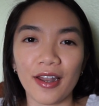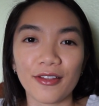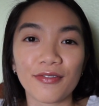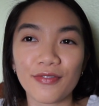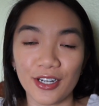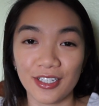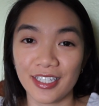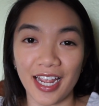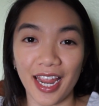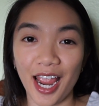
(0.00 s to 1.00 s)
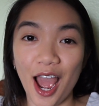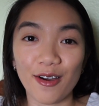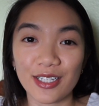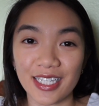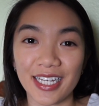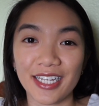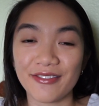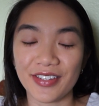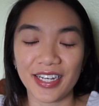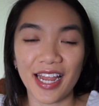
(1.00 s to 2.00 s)
the first day I was in
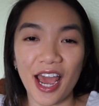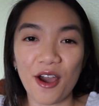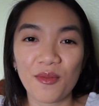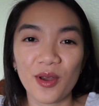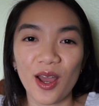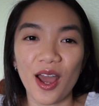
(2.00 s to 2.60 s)
Vietnam,